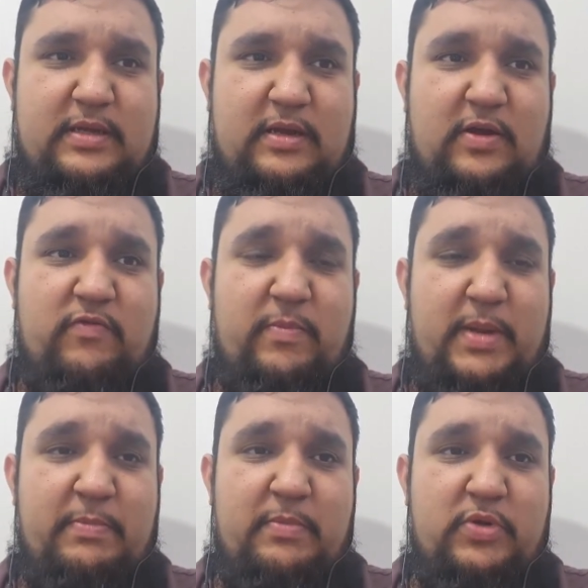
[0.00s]
I can't
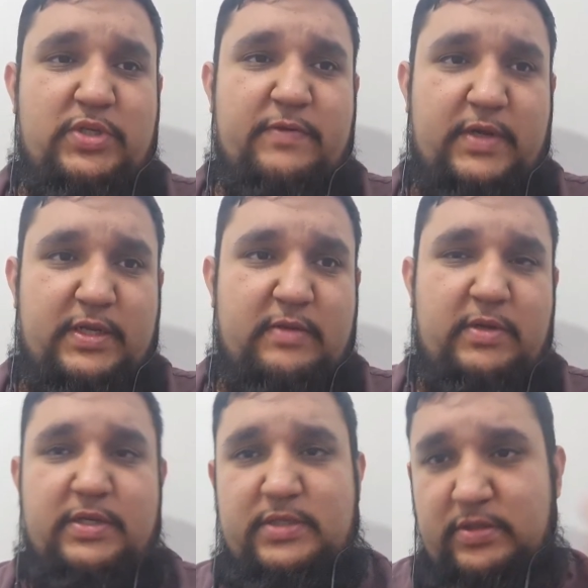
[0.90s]
remember much of it, to be
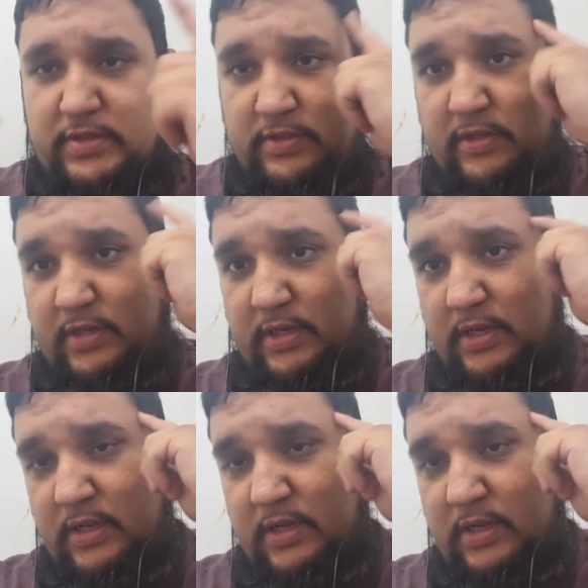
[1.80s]
honest, due to the